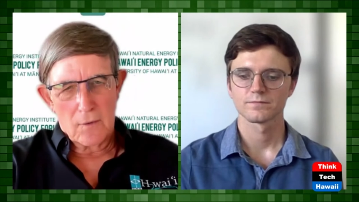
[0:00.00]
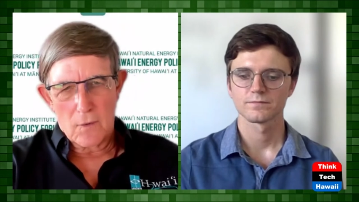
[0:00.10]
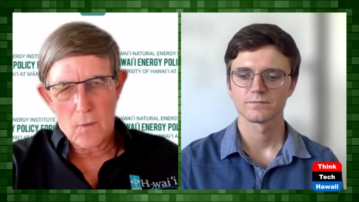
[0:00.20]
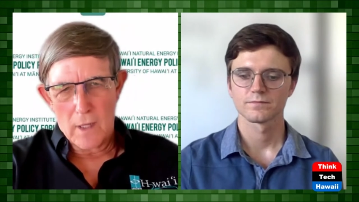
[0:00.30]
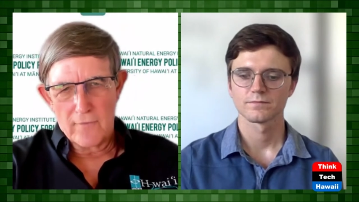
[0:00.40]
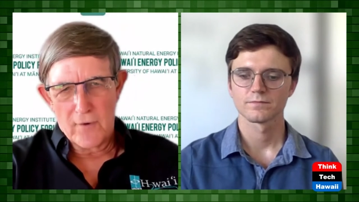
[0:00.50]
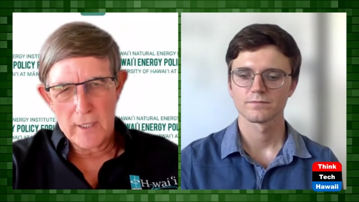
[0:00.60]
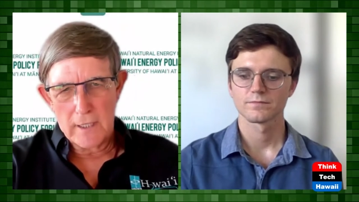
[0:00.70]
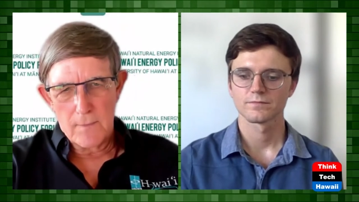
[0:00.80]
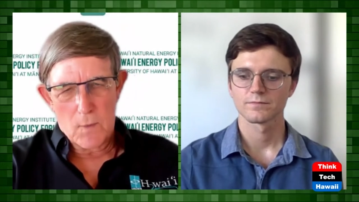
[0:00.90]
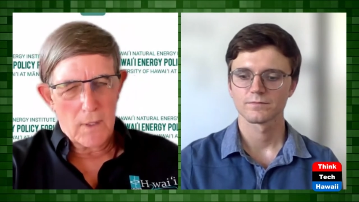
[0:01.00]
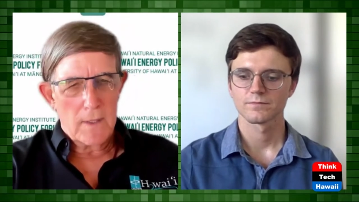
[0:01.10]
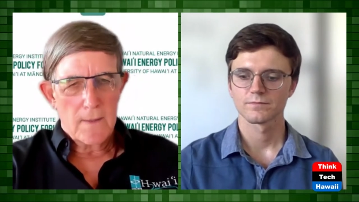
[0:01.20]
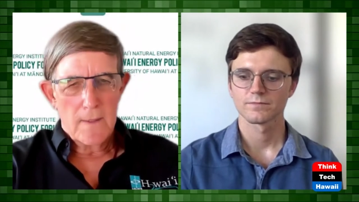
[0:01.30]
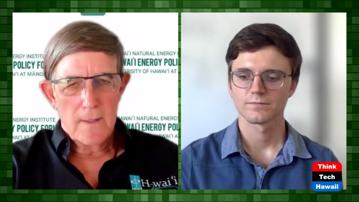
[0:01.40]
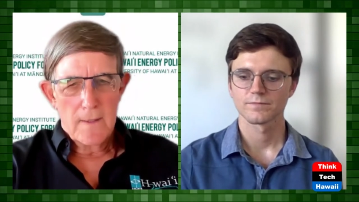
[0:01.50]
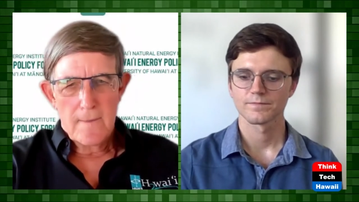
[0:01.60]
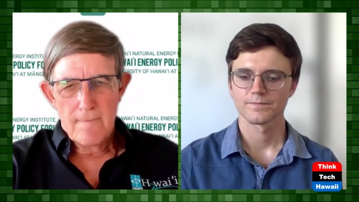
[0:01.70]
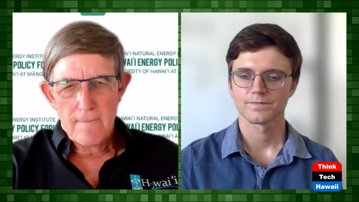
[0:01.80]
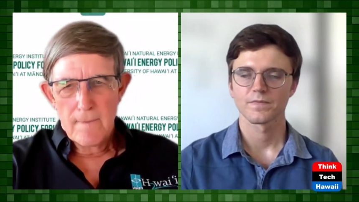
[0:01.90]
Speaker 1: you don't qualify anymore?
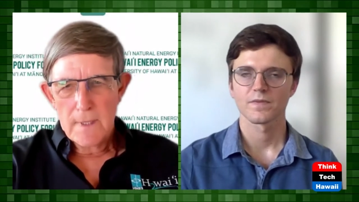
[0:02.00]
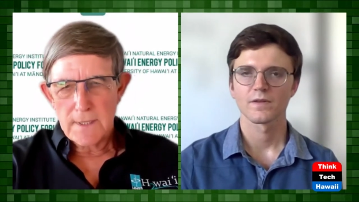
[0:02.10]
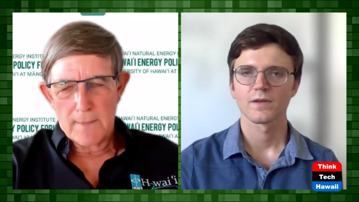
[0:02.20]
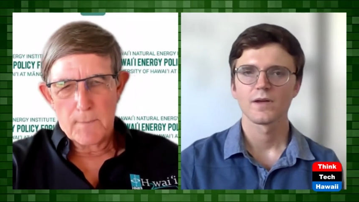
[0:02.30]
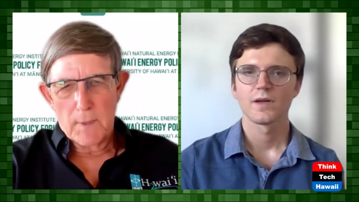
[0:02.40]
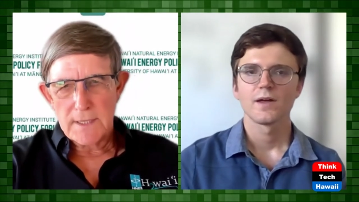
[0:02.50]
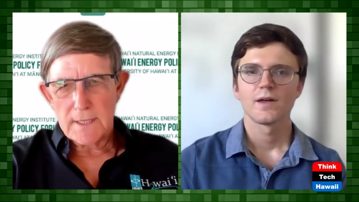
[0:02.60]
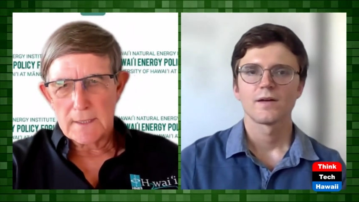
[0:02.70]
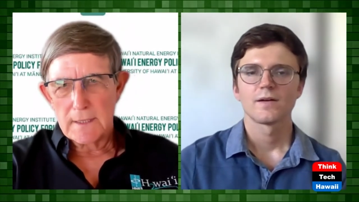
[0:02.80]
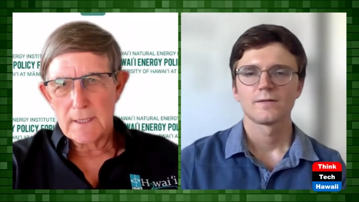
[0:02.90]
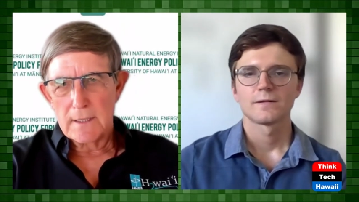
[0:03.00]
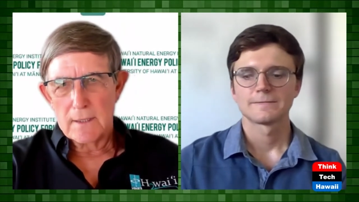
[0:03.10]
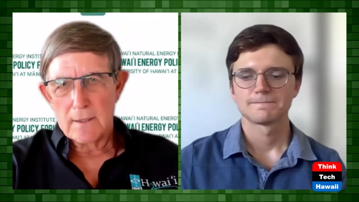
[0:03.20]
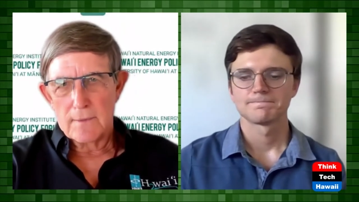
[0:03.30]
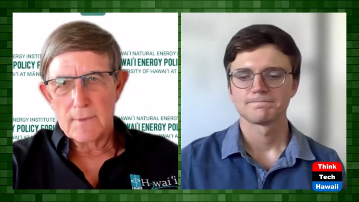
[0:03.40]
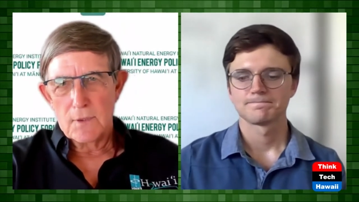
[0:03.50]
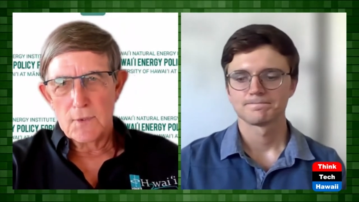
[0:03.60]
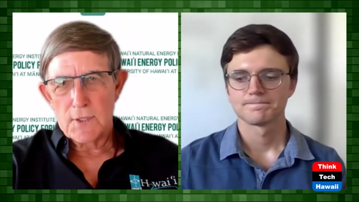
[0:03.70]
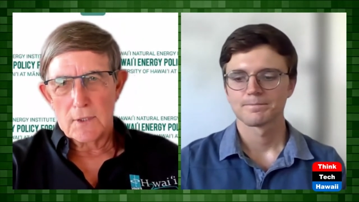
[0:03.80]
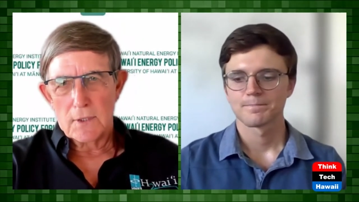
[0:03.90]
Is that basically, you know,
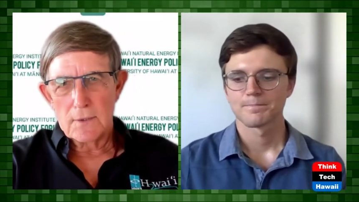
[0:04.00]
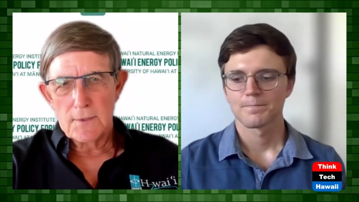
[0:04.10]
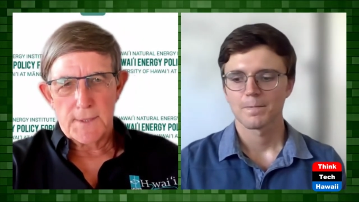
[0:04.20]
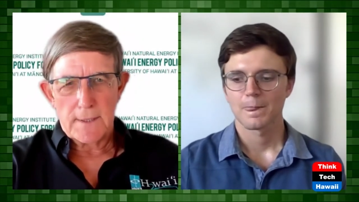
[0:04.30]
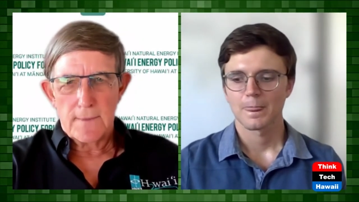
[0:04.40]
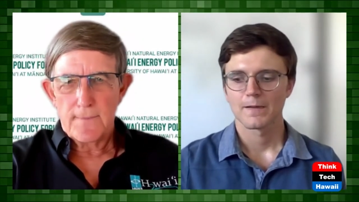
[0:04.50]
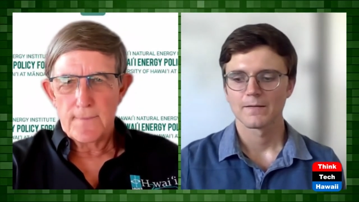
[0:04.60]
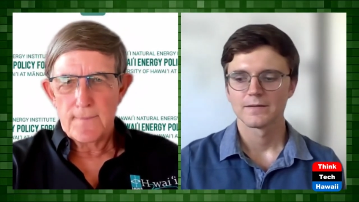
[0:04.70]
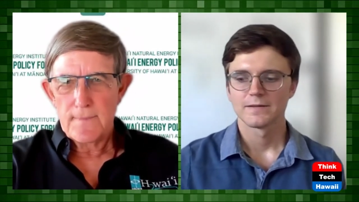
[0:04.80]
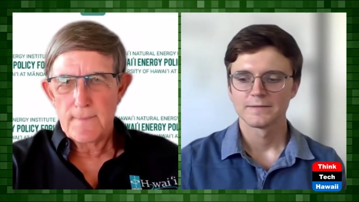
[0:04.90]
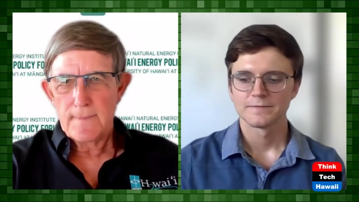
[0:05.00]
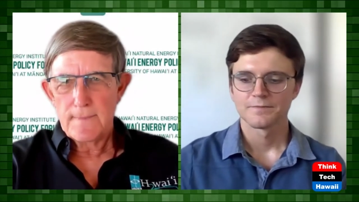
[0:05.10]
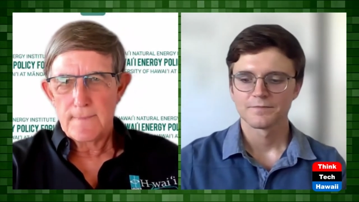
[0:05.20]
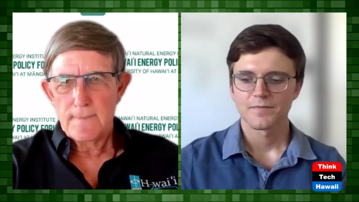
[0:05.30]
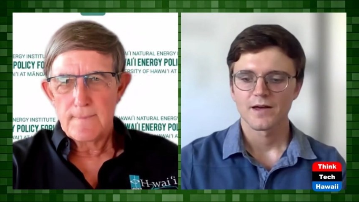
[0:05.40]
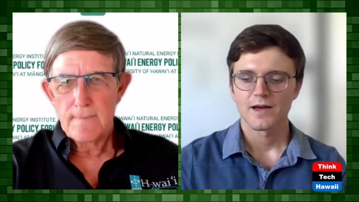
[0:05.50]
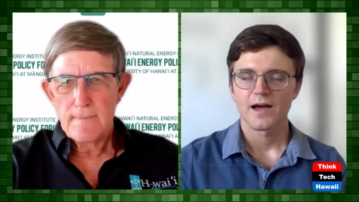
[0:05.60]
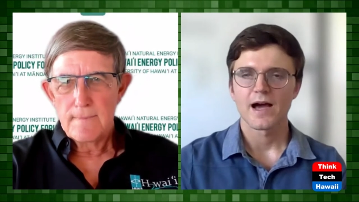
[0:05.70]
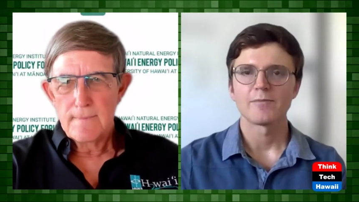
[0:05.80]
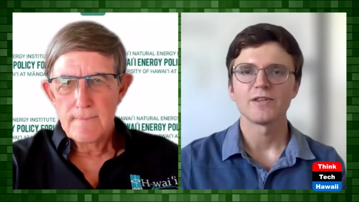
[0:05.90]
use it or lose it?
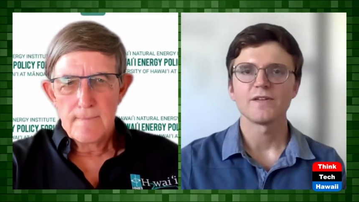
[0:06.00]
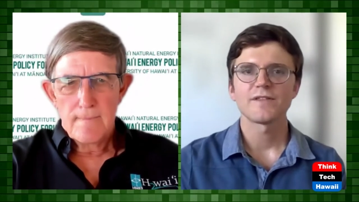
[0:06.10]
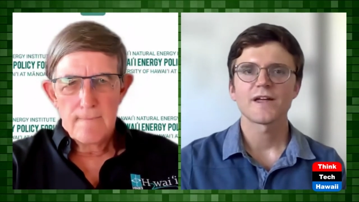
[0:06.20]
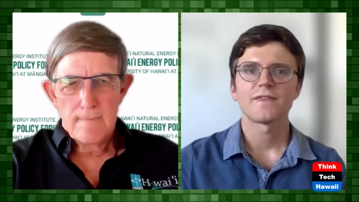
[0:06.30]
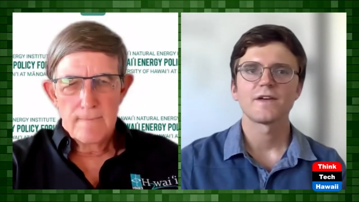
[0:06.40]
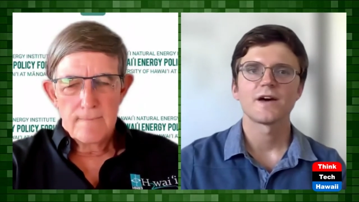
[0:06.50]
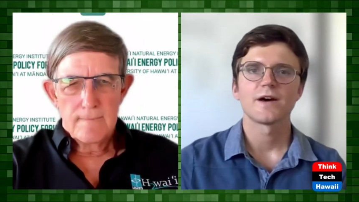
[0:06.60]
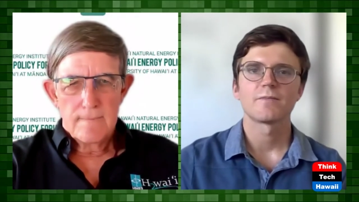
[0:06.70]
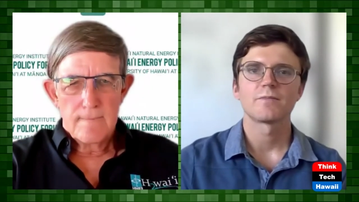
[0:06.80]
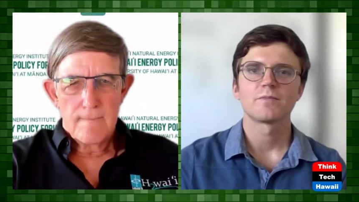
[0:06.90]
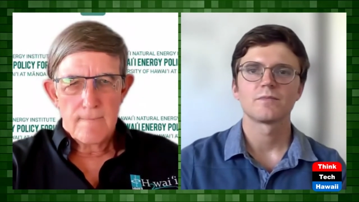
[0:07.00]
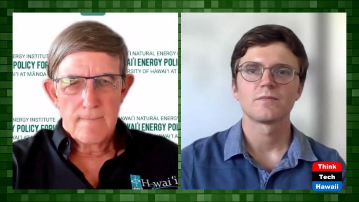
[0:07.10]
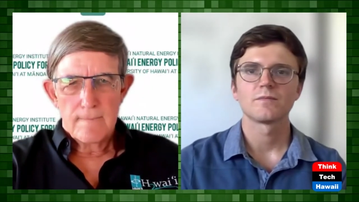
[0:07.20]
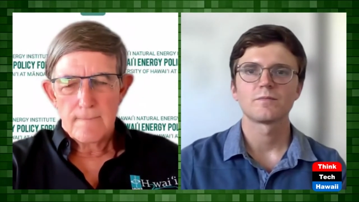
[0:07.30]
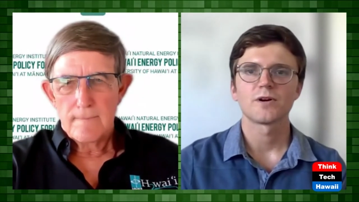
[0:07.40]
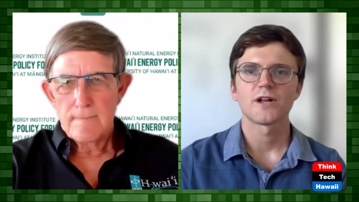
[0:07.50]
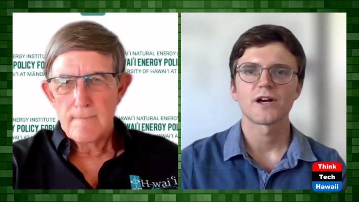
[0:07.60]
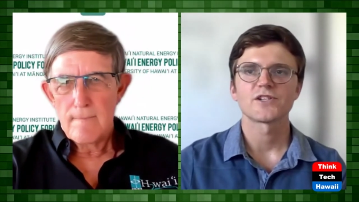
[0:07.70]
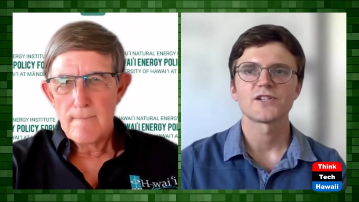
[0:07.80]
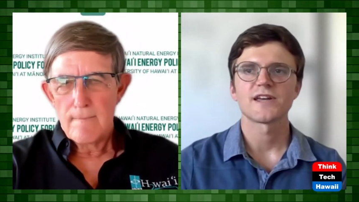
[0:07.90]
Speaker 2: I believe that the
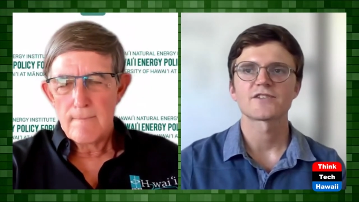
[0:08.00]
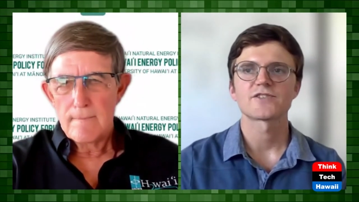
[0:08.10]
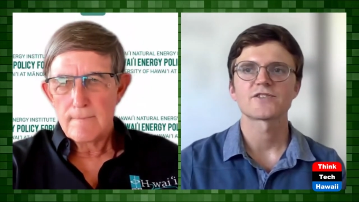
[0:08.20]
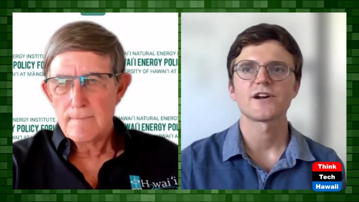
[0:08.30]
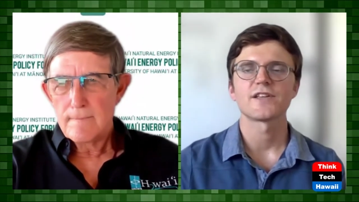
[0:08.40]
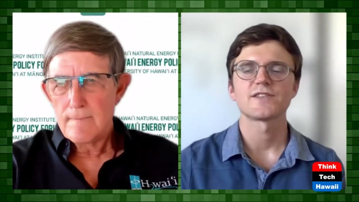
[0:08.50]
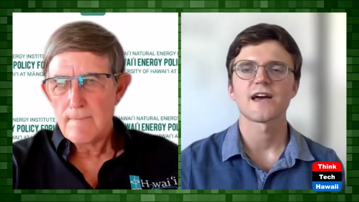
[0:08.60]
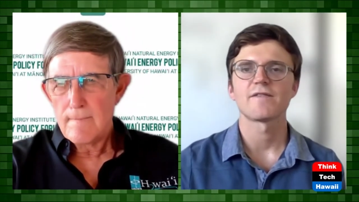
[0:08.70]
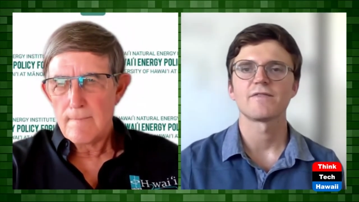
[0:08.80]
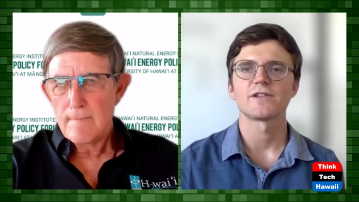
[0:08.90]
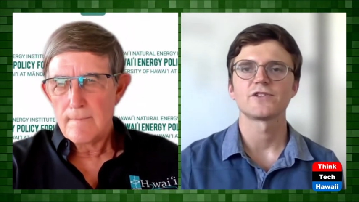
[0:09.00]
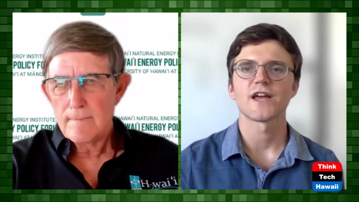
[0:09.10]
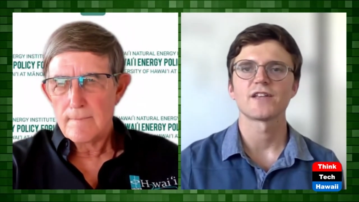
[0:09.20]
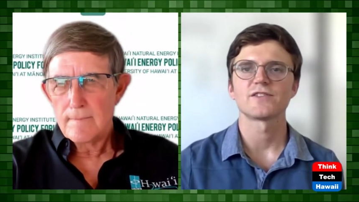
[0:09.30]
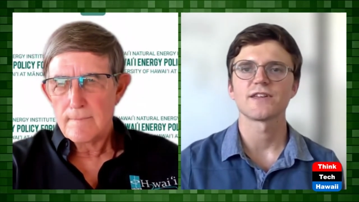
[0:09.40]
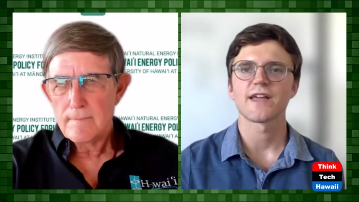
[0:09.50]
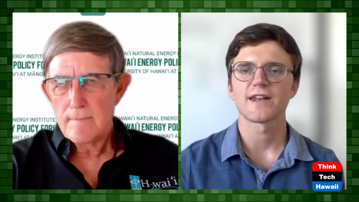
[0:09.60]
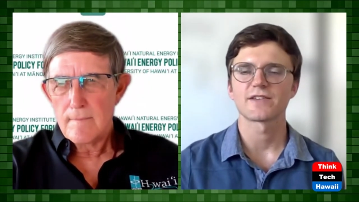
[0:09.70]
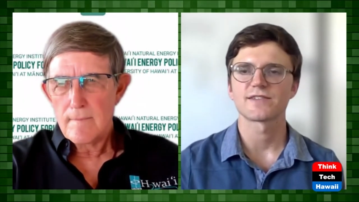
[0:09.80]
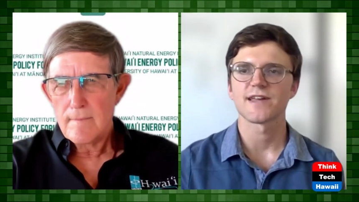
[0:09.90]
production tax credits have the chance to get
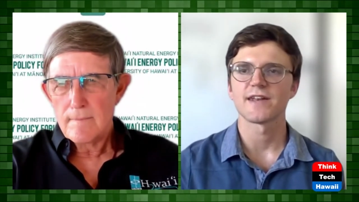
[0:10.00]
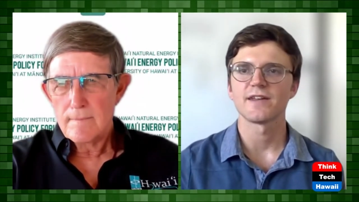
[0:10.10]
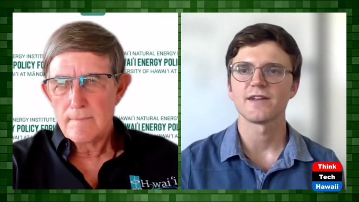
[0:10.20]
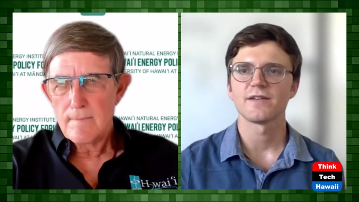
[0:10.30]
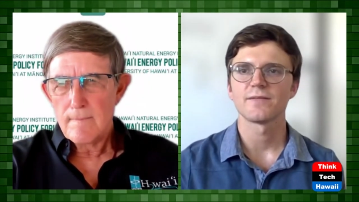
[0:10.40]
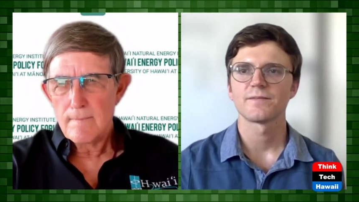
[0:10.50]
extended.